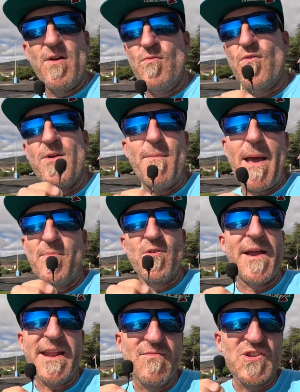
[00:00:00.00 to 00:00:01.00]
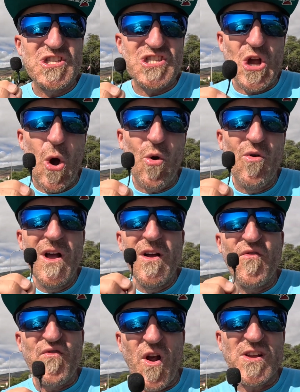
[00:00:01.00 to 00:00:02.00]
when it was so
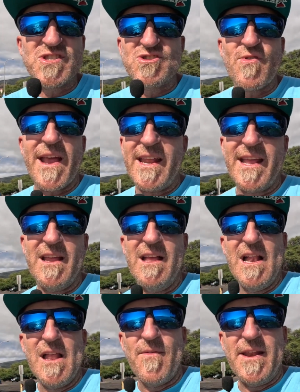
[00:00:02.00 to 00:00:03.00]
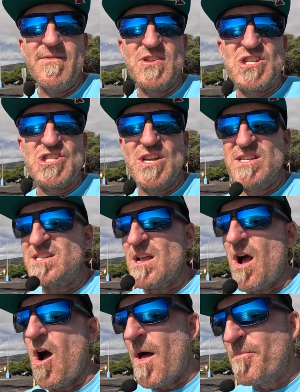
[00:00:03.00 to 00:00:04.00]
frustrating, when it was just
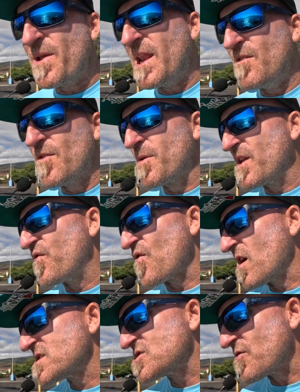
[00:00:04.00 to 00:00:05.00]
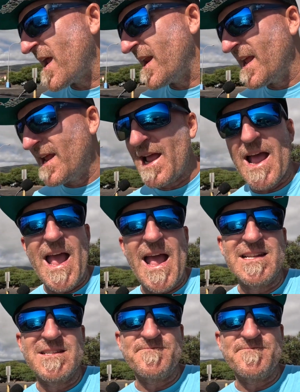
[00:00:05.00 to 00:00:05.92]
unbelievably frustrating. And